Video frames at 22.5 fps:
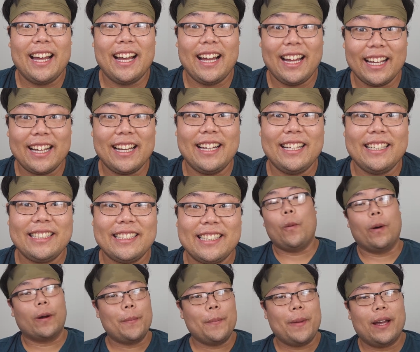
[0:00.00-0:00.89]
Hi guys,
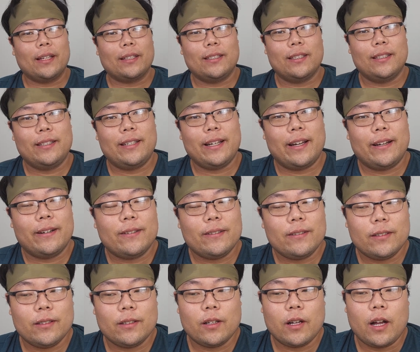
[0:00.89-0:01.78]
welcome back to the
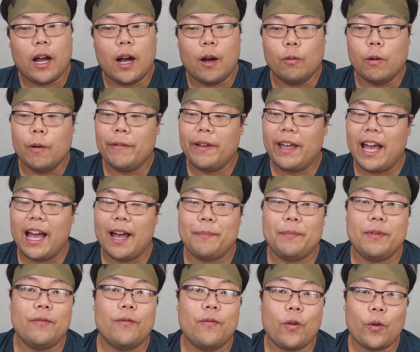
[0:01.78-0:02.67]
channel. What we
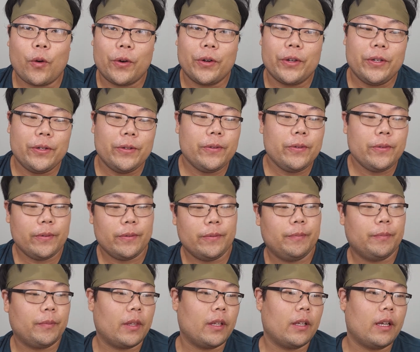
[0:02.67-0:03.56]
have before you
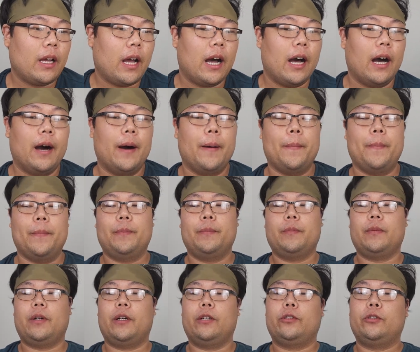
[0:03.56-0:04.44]
are
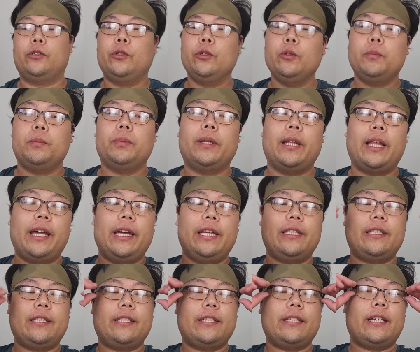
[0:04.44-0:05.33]
2
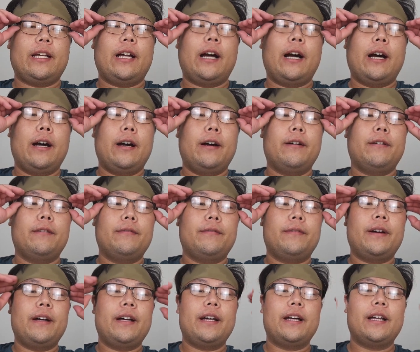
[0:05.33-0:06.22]
plates
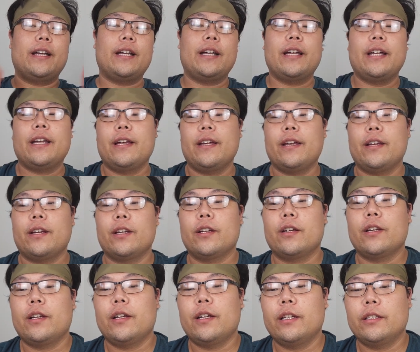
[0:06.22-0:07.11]
of.
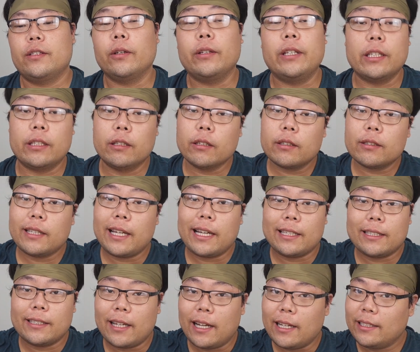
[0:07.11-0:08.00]
So this looks
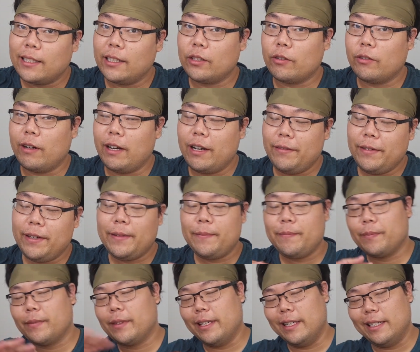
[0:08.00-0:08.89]
like sausage gravy.
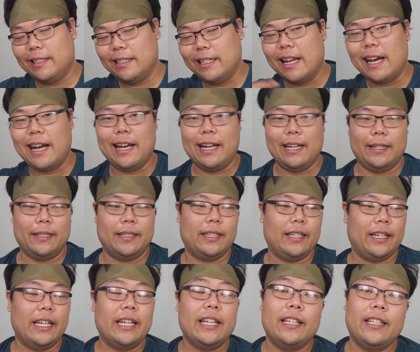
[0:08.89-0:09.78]
It is not.
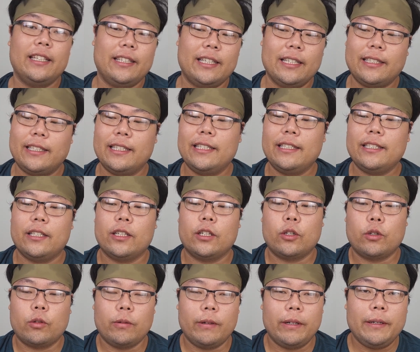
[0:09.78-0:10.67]
This is
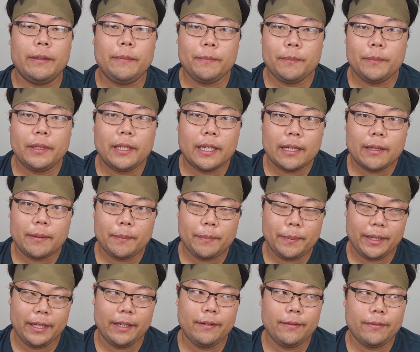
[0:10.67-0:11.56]
creamed
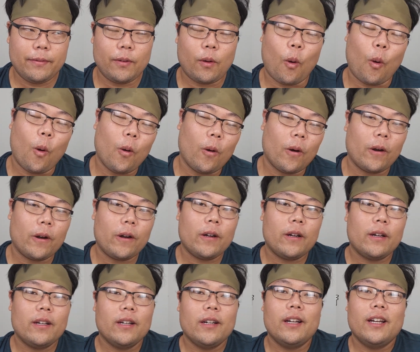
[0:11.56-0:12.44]
beef,
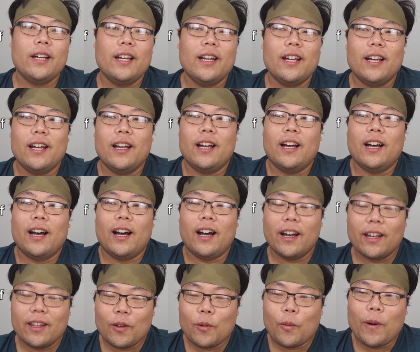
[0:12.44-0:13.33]
or
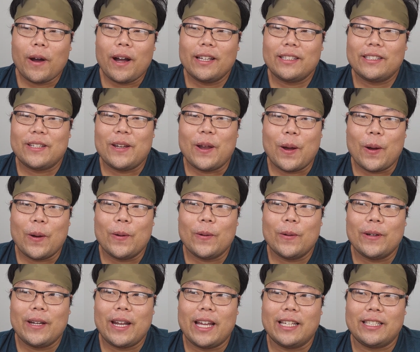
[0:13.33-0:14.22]
otherwise
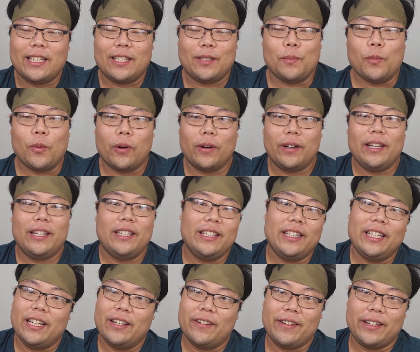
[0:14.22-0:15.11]
known as its more
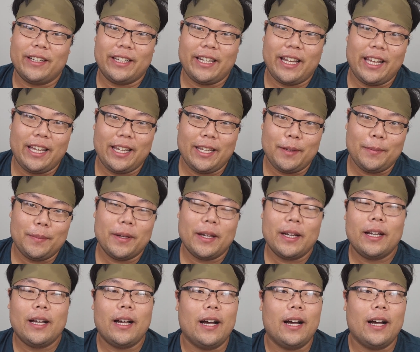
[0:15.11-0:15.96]
endearing name,